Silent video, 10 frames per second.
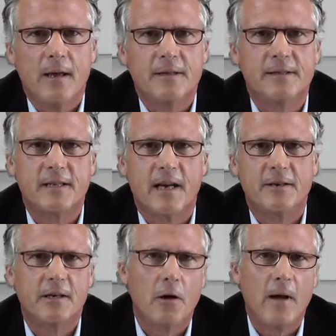decided
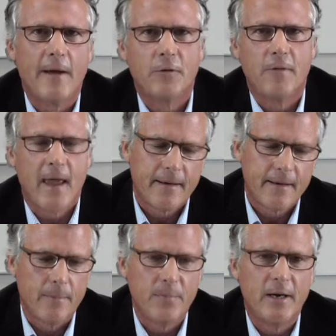to go after that
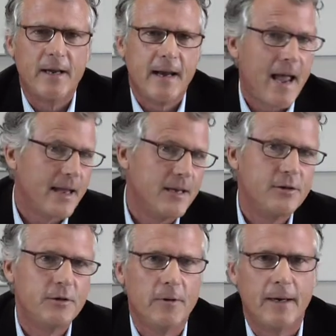company and hack
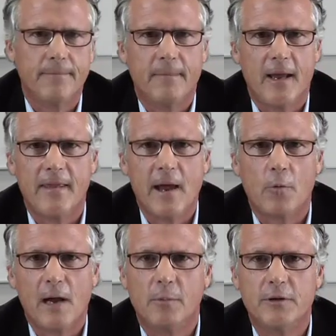into it. And they
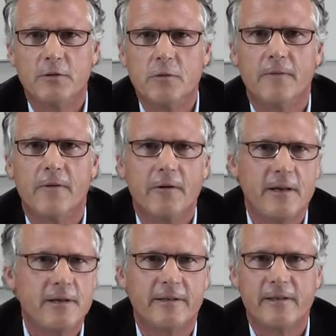were able to do it very
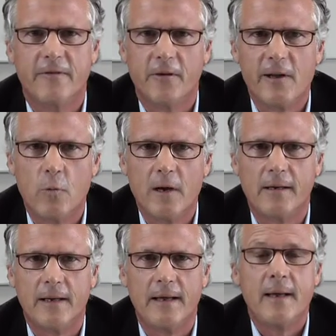easily, very
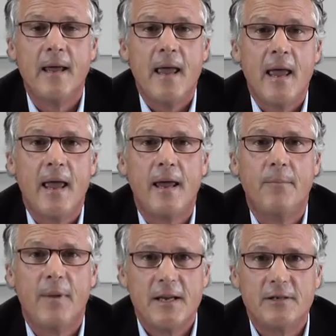quickly,
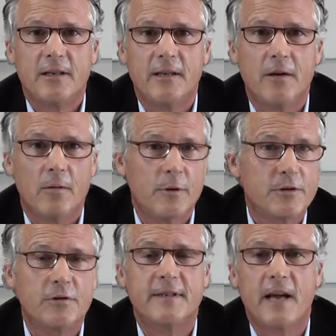and basically
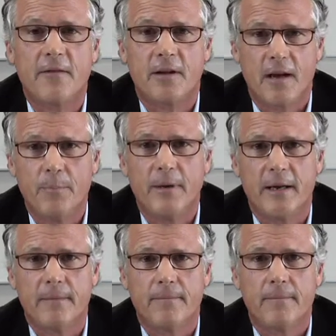almost took down the
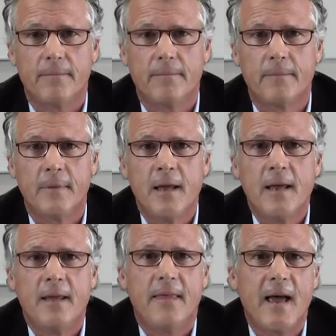company.
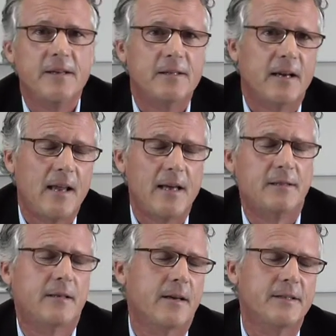That is a
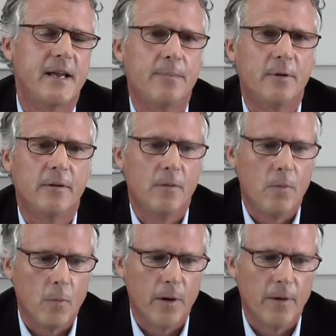classic example
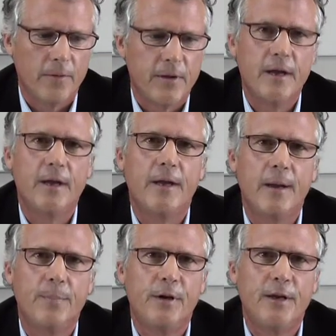where the
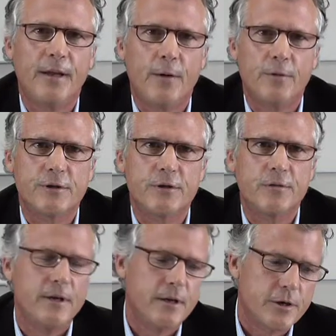company that was
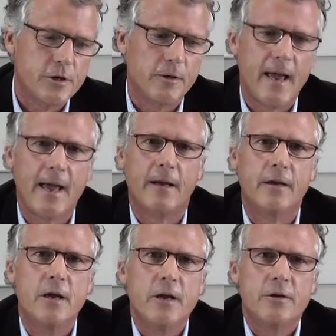doing the initial hack
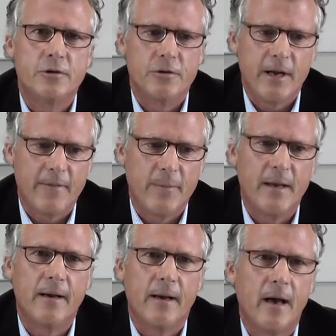should have
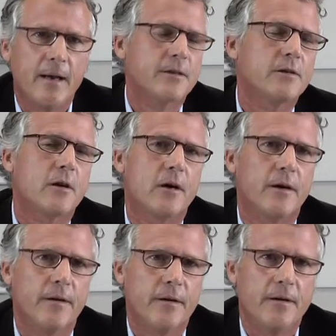been on its
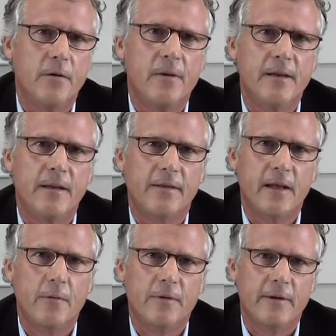guard, knowing that
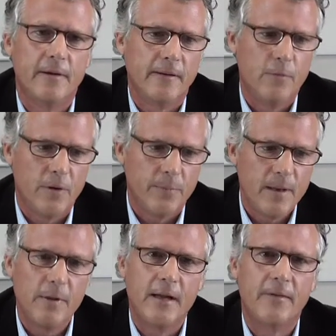they were dealing with
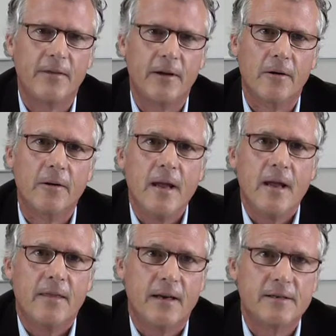people out there
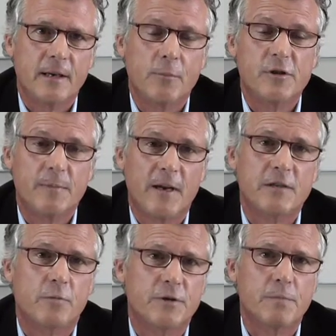that in some
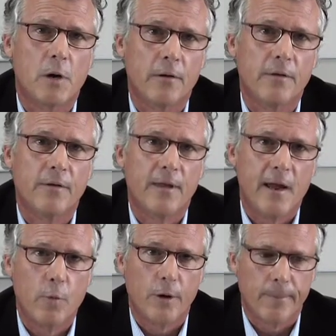respects were smarter than
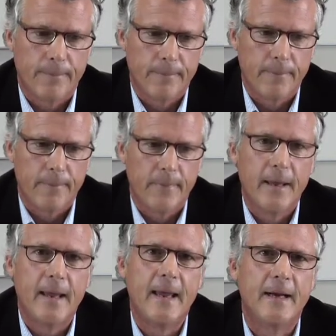they were.
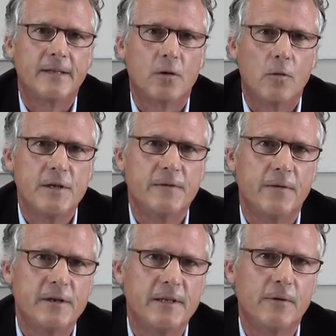And it's always
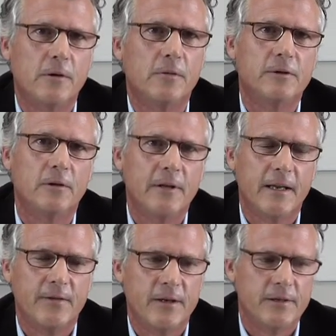very difficult to look
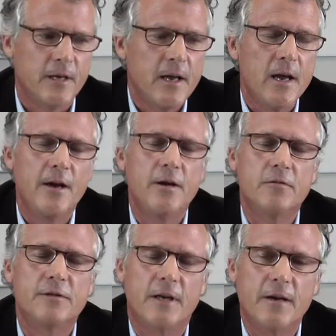at these
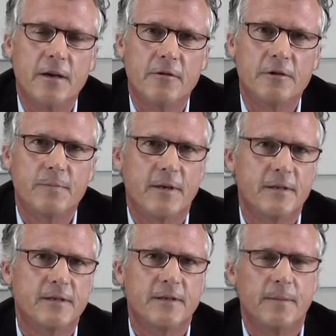unknowns, but
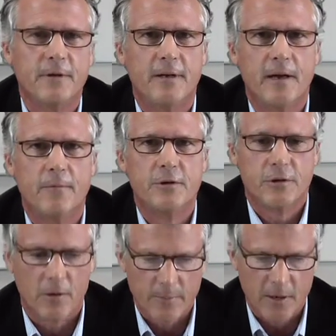it's something that we
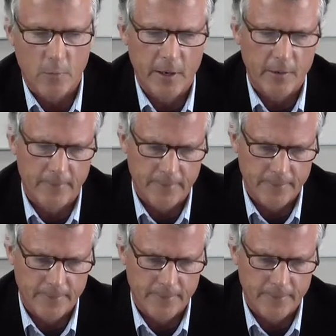should all be aware of.